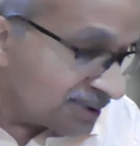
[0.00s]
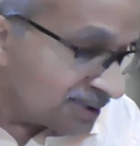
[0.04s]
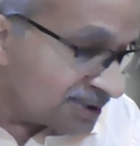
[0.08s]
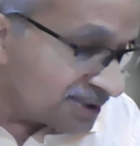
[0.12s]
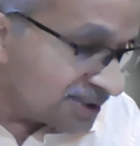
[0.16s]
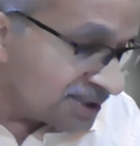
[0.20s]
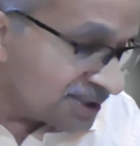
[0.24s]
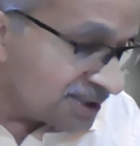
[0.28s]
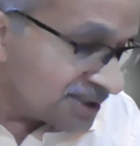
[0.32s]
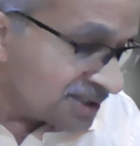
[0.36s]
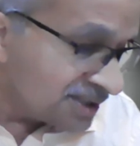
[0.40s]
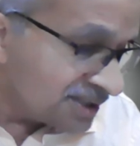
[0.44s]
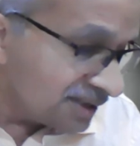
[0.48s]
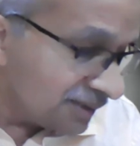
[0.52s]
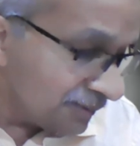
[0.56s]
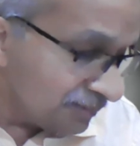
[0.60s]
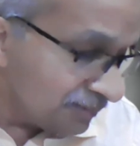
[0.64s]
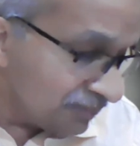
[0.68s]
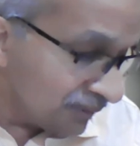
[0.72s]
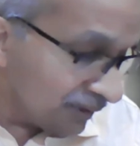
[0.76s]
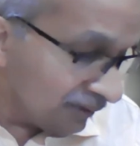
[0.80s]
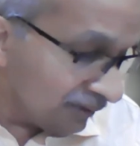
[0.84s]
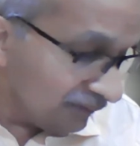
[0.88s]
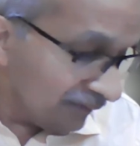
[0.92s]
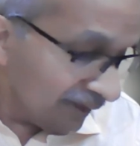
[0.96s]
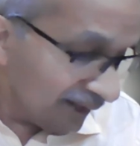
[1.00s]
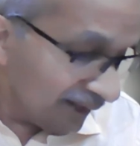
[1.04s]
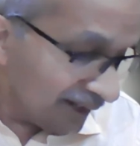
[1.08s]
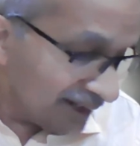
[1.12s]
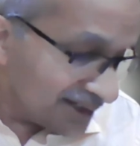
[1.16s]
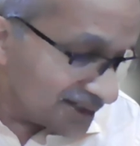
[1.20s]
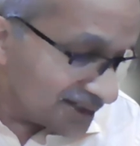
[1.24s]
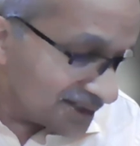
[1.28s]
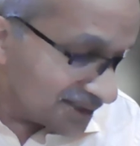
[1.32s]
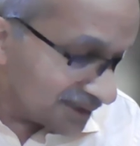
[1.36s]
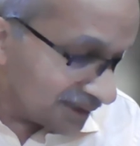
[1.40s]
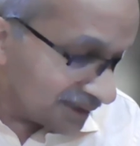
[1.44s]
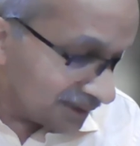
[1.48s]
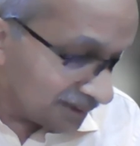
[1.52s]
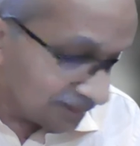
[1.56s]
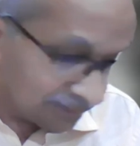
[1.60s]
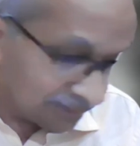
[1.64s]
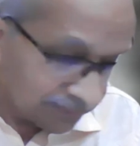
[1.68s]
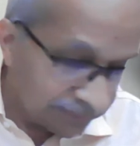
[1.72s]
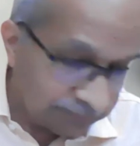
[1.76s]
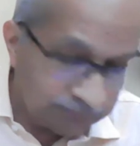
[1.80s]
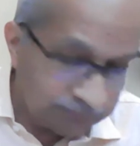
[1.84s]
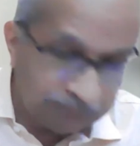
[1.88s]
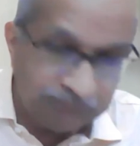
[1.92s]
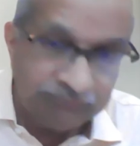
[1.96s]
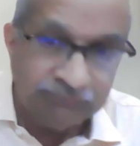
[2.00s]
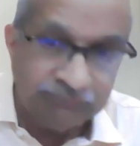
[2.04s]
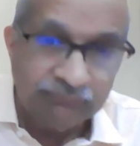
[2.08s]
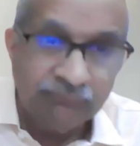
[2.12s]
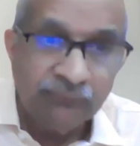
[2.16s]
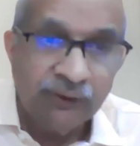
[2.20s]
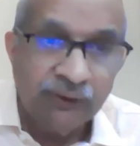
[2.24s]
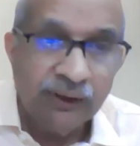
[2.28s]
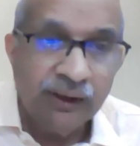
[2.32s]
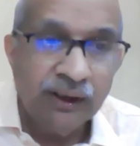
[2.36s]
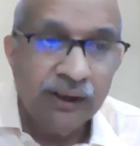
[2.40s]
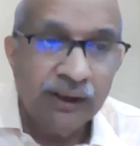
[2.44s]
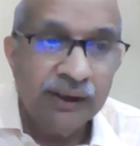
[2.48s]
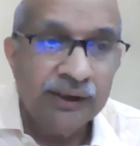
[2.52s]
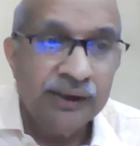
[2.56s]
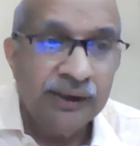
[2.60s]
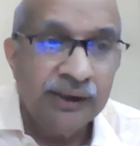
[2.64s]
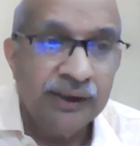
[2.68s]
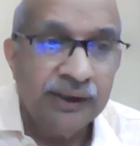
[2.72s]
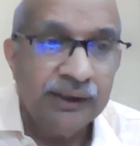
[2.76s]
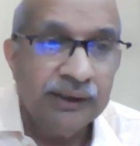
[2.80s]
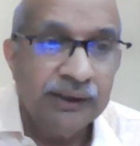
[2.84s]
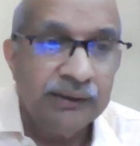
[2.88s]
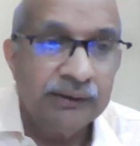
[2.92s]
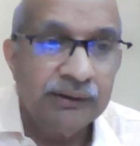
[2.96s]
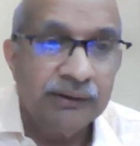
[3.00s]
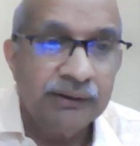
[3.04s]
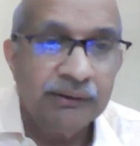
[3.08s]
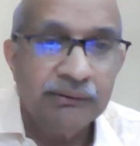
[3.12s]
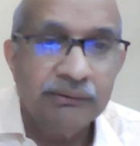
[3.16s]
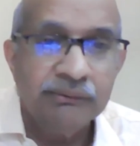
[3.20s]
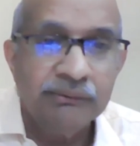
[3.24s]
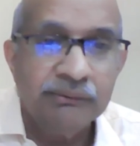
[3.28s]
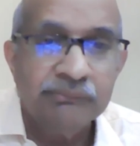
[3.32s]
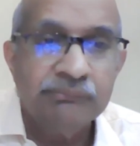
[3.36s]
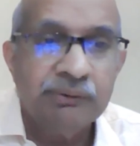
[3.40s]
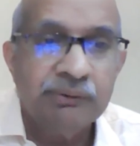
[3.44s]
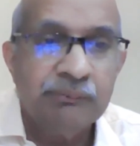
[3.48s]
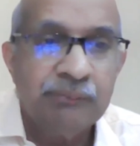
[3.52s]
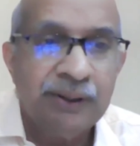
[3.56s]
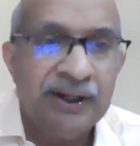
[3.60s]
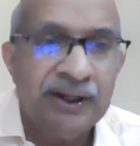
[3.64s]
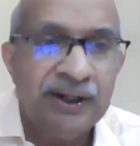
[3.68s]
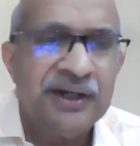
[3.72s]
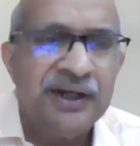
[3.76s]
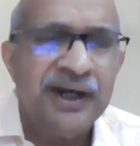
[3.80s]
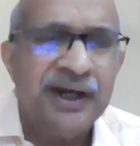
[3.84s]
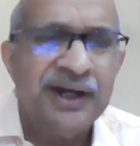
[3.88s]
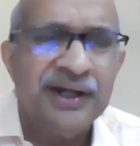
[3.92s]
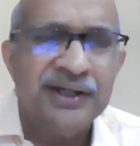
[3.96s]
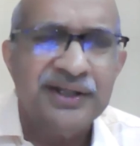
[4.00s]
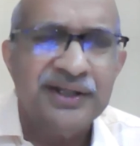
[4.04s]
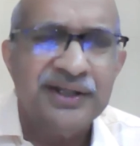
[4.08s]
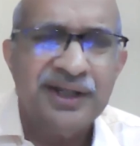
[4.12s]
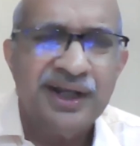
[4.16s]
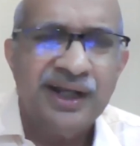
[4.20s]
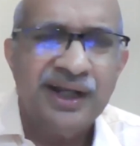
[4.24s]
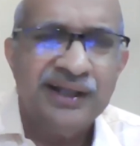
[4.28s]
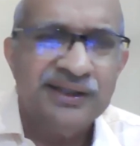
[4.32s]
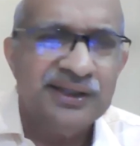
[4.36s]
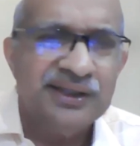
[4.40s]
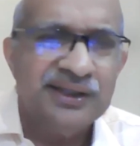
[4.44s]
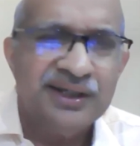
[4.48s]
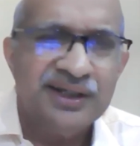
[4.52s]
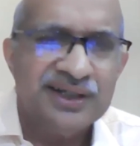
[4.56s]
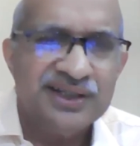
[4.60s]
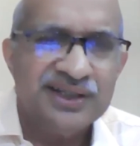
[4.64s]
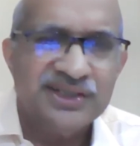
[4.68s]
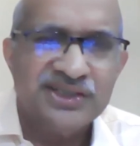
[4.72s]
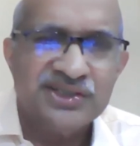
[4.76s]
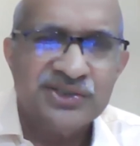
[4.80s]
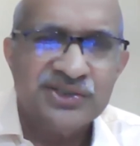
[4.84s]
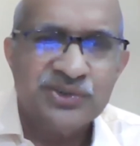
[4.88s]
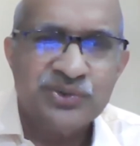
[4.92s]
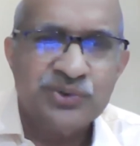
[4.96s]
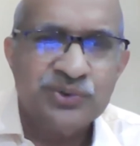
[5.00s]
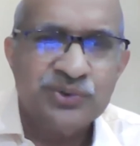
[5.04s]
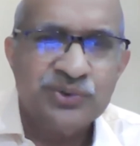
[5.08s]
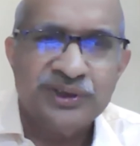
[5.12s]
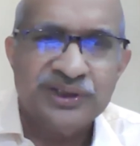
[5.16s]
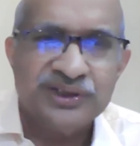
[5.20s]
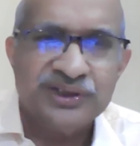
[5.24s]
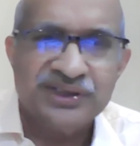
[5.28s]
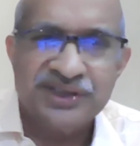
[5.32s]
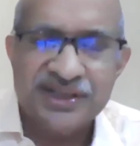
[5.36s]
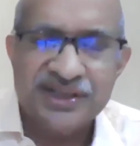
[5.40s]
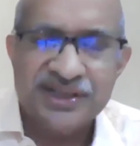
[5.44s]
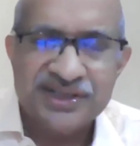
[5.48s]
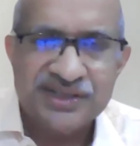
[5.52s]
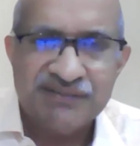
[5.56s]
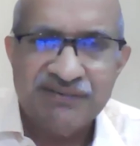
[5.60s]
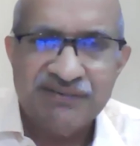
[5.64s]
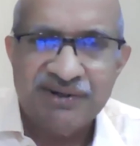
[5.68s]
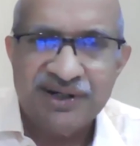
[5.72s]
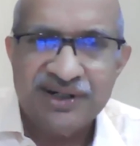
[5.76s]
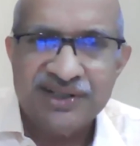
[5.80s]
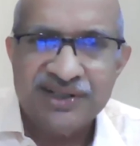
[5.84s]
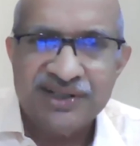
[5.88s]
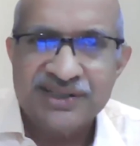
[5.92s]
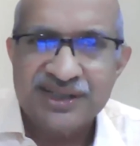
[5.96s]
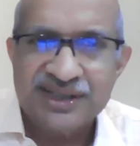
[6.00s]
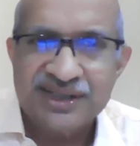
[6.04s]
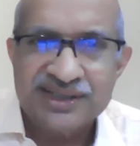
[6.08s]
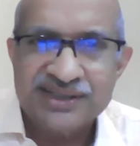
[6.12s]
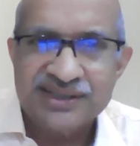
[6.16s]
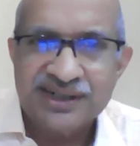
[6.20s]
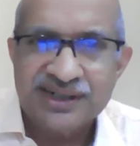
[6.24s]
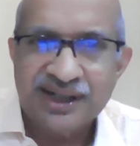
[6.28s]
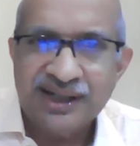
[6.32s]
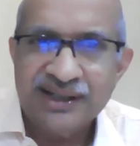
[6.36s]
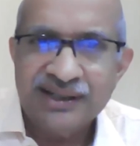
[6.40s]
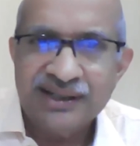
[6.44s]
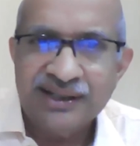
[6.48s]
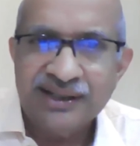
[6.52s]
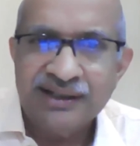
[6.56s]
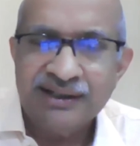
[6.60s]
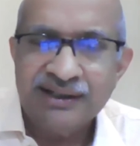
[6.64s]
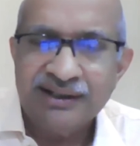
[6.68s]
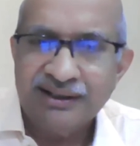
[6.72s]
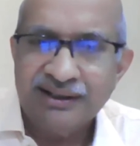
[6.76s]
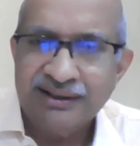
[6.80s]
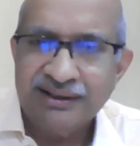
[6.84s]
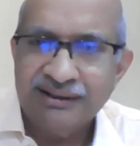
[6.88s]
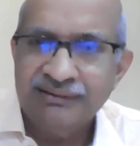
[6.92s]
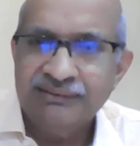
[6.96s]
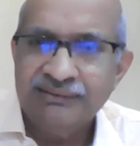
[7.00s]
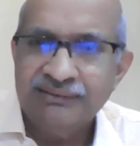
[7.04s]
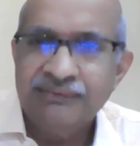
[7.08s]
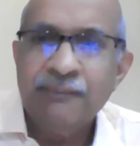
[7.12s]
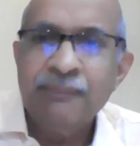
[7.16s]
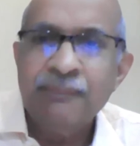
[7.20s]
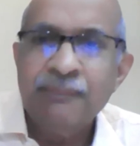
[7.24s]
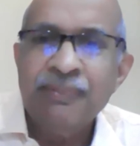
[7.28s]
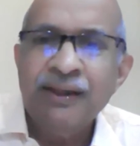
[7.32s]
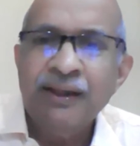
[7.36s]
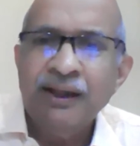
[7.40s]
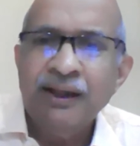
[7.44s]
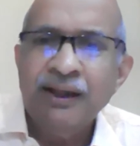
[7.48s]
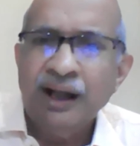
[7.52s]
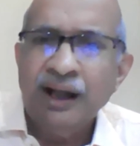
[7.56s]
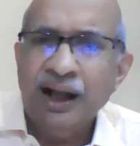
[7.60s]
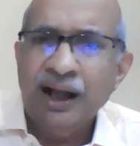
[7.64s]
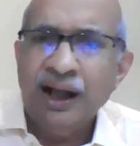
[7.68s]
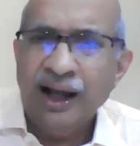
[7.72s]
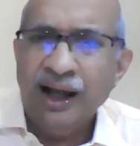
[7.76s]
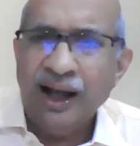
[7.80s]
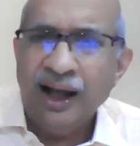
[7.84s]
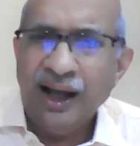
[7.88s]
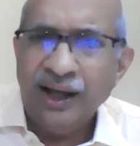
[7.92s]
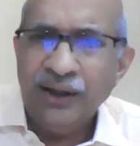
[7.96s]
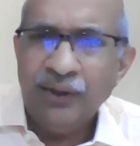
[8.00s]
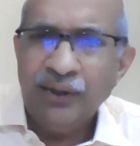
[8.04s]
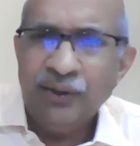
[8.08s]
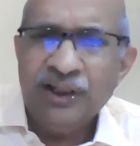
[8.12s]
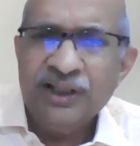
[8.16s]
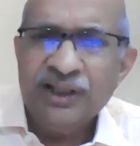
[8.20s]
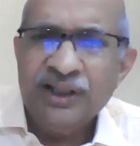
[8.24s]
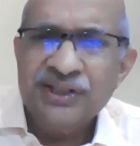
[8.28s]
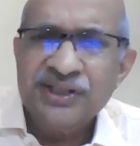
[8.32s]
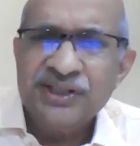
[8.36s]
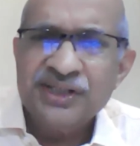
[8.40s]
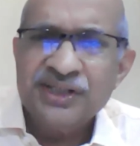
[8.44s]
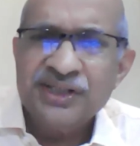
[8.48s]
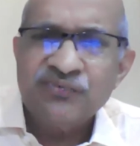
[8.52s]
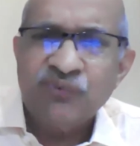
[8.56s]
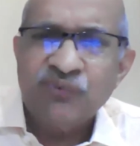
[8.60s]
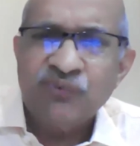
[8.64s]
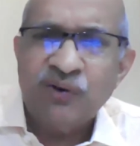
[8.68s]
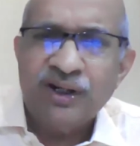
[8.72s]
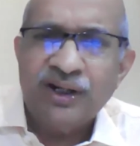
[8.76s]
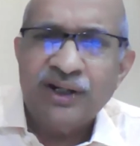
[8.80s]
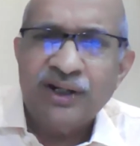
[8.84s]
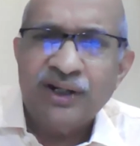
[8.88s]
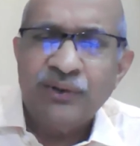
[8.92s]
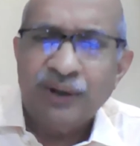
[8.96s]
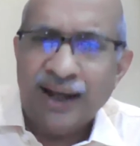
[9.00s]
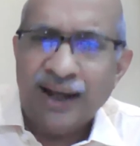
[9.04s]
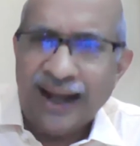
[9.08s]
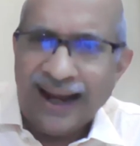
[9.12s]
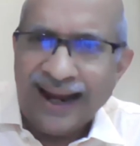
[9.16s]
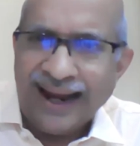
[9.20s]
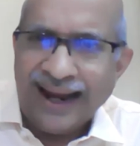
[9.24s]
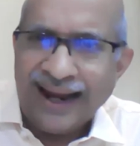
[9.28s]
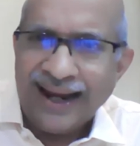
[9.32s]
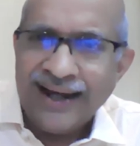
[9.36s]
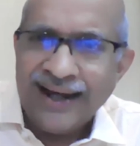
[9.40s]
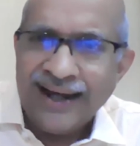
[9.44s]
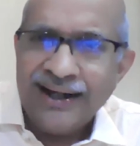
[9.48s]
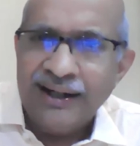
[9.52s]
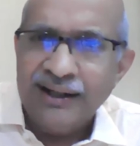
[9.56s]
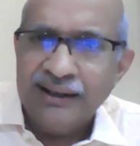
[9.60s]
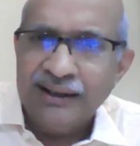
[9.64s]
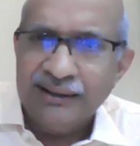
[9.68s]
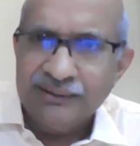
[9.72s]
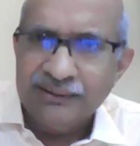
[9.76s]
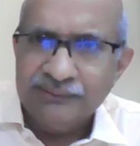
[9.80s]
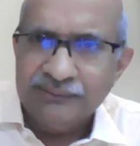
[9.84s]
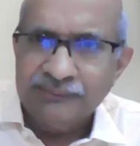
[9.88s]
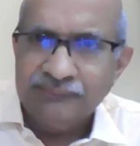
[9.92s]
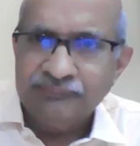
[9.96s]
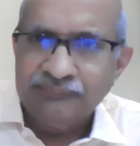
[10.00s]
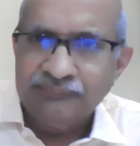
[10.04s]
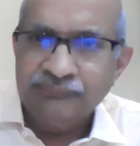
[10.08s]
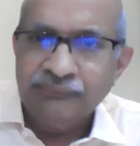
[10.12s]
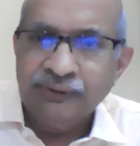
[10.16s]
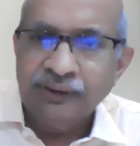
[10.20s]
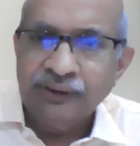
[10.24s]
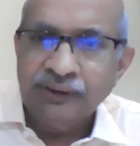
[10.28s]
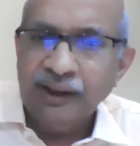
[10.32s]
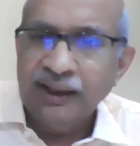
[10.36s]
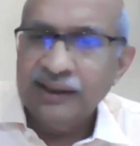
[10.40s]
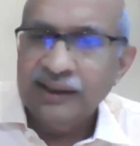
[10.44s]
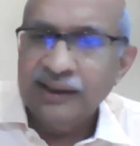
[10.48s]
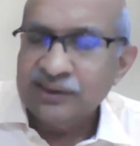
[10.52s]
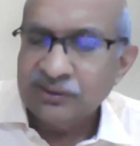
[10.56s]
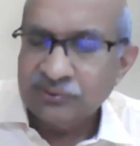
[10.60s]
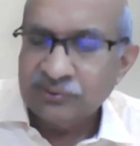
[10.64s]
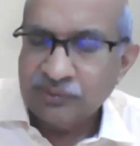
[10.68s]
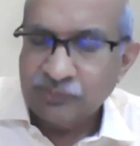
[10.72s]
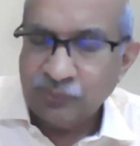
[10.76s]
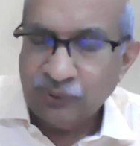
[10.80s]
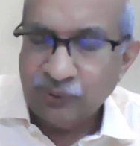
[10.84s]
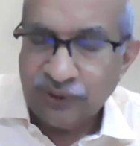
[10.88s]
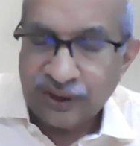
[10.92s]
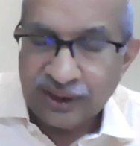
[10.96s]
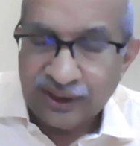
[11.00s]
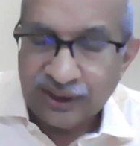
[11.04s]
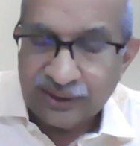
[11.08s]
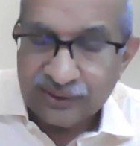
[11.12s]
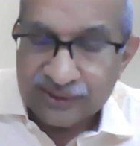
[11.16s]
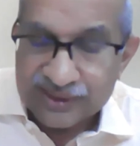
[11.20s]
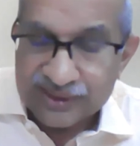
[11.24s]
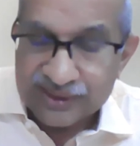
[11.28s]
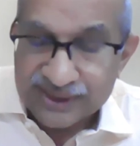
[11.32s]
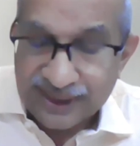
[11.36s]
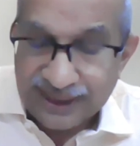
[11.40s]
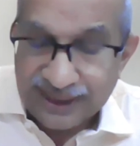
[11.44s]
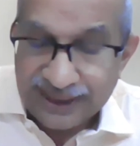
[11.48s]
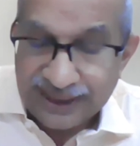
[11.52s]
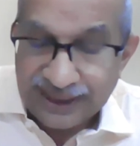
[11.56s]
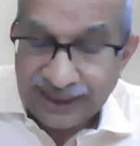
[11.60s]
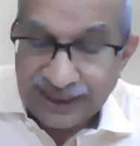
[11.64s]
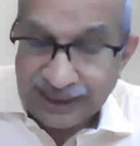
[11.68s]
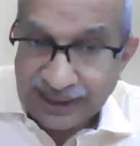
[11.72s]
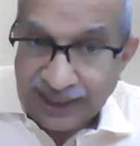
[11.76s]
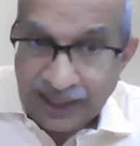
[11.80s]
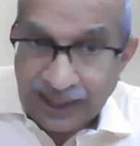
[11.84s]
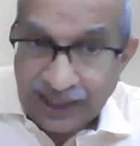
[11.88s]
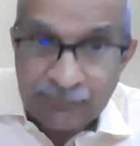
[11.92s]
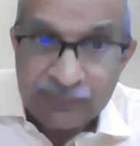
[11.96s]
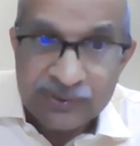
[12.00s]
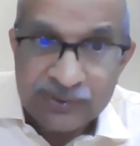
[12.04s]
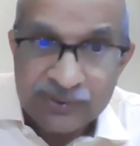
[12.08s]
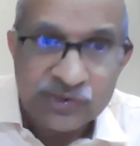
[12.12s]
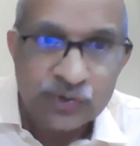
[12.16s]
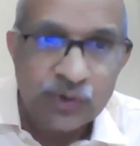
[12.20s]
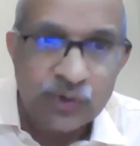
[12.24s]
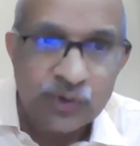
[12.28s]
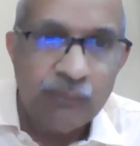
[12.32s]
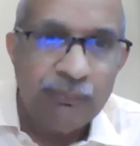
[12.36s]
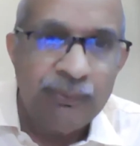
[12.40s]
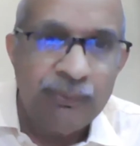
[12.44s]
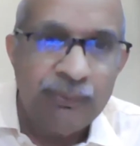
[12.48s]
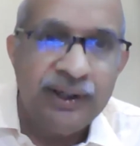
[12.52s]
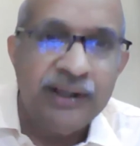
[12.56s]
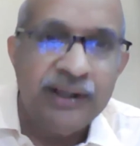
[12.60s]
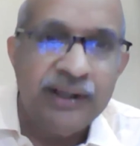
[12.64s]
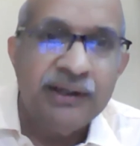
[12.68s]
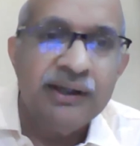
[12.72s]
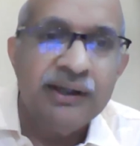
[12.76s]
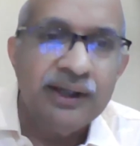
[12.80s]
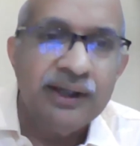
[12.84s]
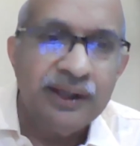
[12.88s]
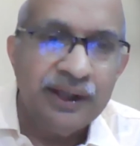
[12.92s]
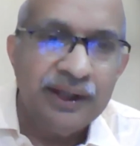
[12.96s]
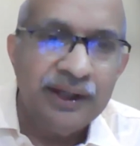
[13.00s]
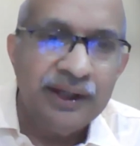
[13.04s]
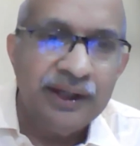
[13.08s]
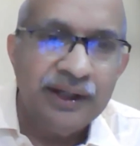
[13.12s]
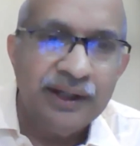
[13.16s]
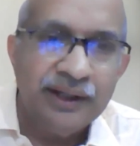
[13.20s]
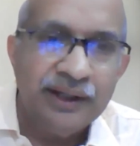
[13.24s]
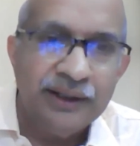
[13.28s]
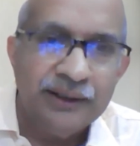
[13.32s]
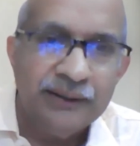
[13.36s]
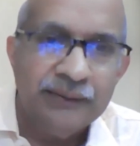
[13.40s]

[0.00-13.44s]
messages. Whereas in the penetrating injury, I think it is too extensively discussed. I think I only just wanted to add, as Dr. Monika was saying, laparoscopy in